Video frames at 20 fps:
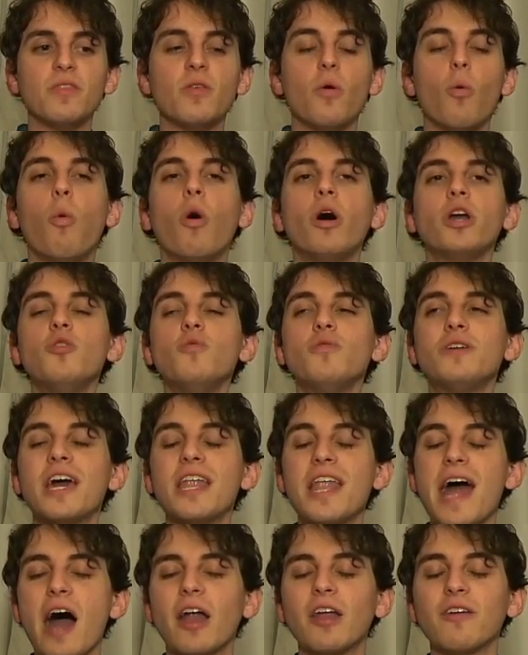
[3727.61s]
what you
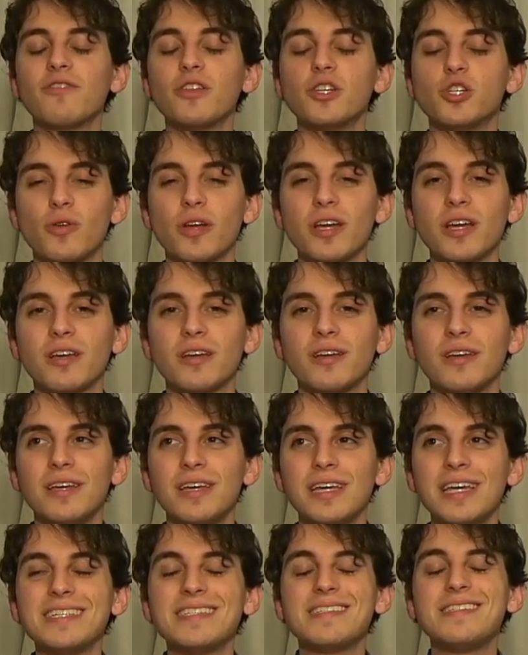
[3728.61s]
get out of the drink
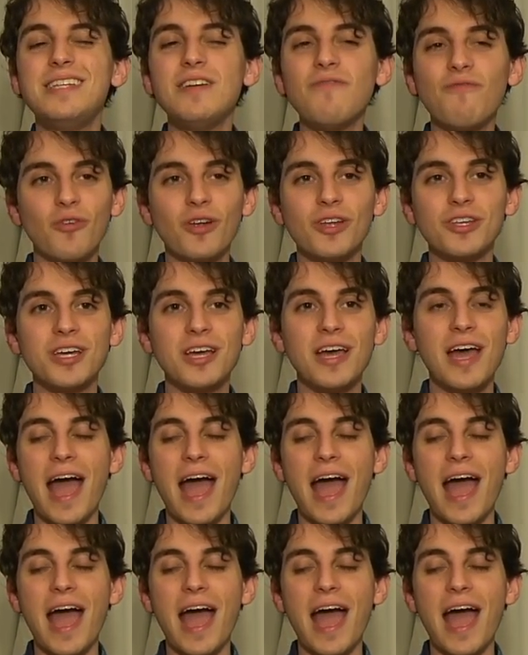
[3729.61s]
is different